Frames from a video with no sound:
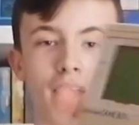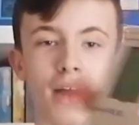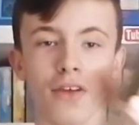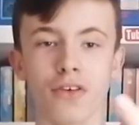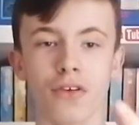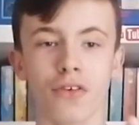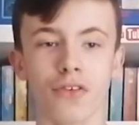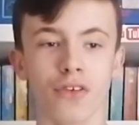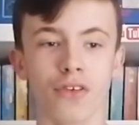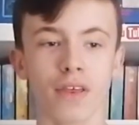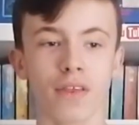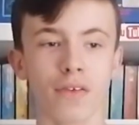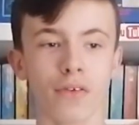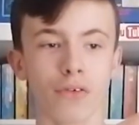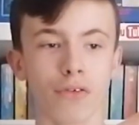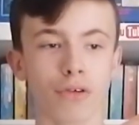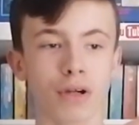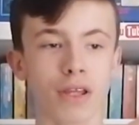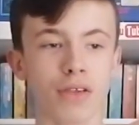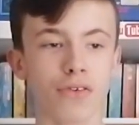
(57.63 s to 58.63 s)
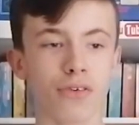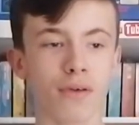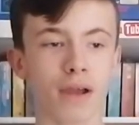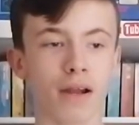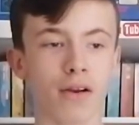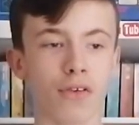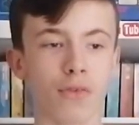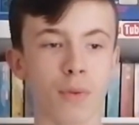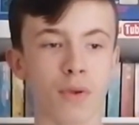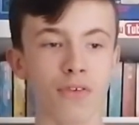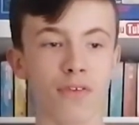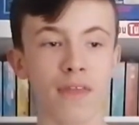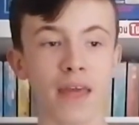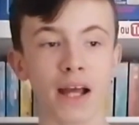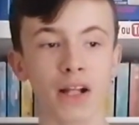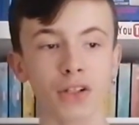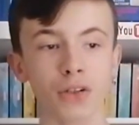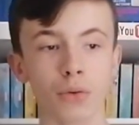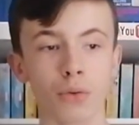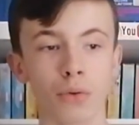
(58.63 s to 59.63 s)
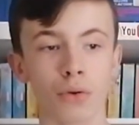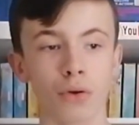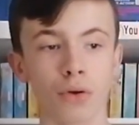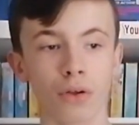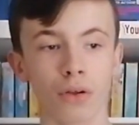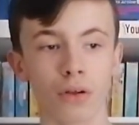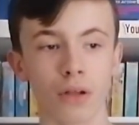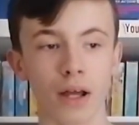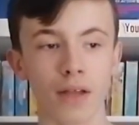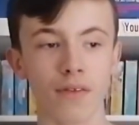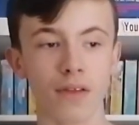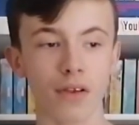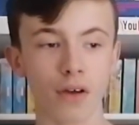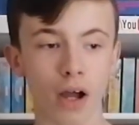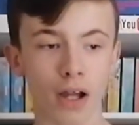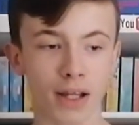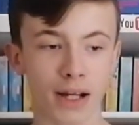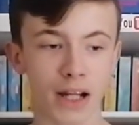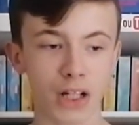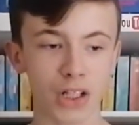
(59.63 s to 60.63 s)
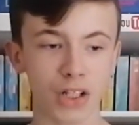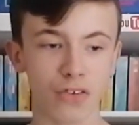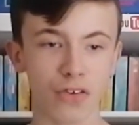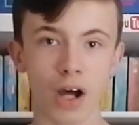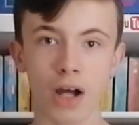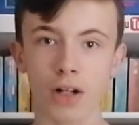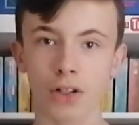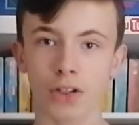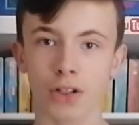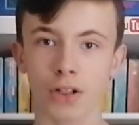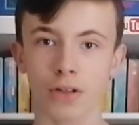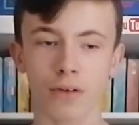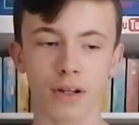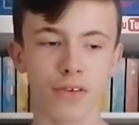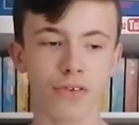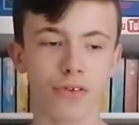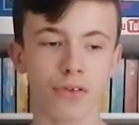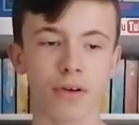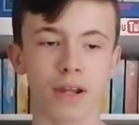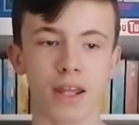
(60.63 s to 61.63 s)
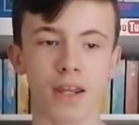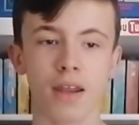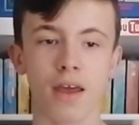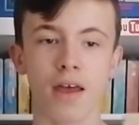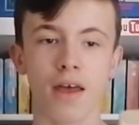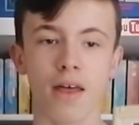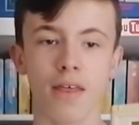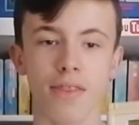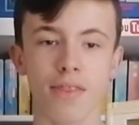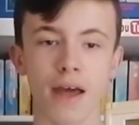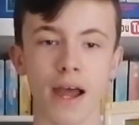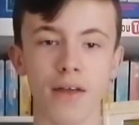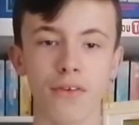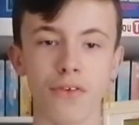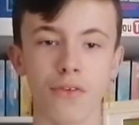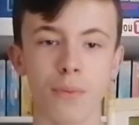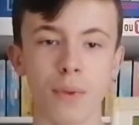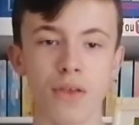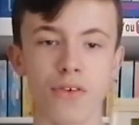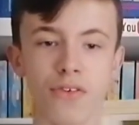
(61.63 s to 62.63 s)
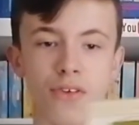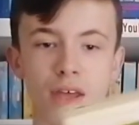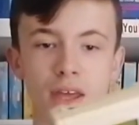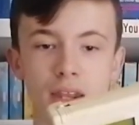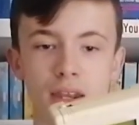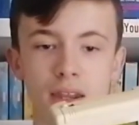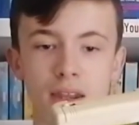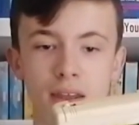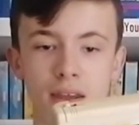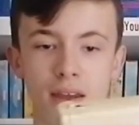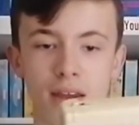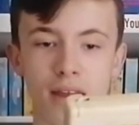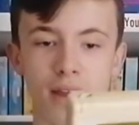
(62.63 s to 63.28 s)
As you can see, the screen surround is missing. The actual, like, I can actually touch the green screen. That's missing.